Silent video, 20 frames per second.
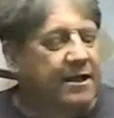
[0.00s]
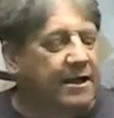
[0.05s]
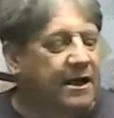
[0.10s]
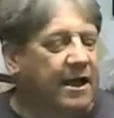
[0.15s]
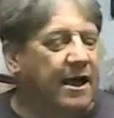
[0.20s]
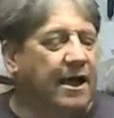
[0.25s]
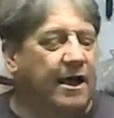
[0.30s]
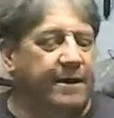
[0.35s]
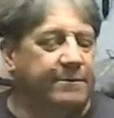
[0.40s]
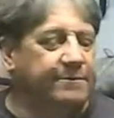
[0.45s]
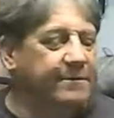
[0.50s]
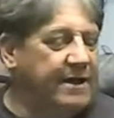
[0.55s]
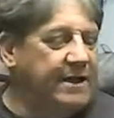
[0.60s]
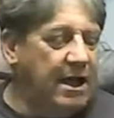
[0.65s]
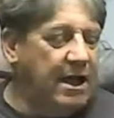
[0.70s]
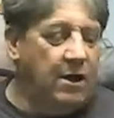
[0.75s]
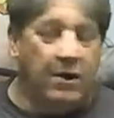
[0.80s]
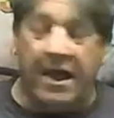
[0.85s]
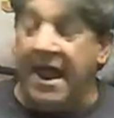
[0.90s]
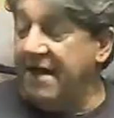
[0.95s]
I
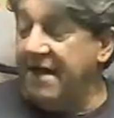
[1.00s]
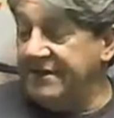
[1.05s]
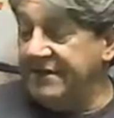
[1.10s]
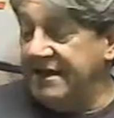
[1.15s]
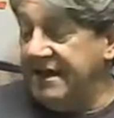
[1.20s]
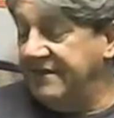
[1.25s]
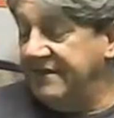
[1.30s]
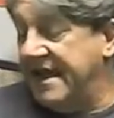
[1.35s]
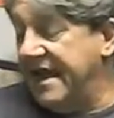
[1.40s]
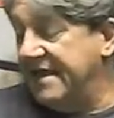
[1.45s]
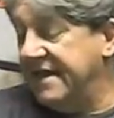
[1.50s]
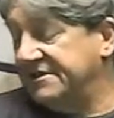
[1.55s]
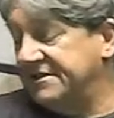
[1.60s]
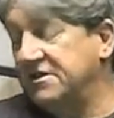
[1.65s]
don't have any of that,